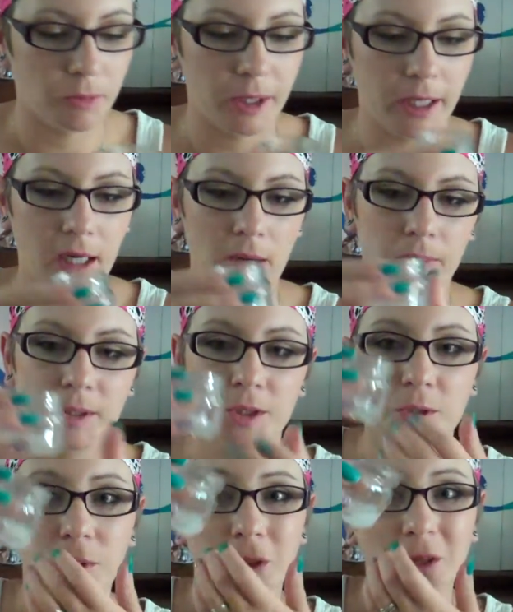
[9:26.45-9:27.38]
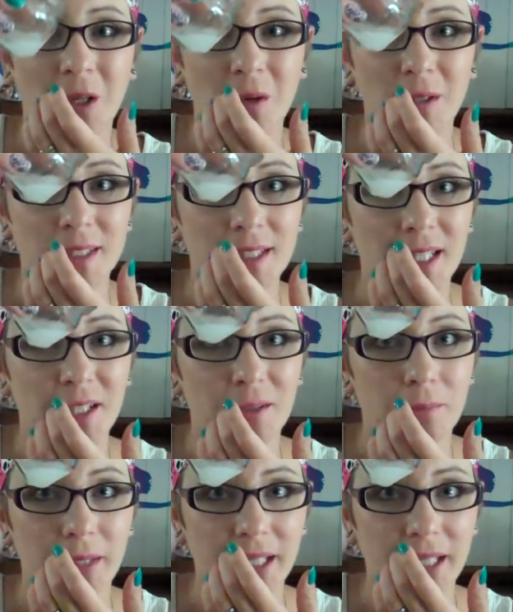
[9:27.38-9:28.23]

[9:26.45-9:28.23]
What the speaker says: will pick it up, but you will notice that your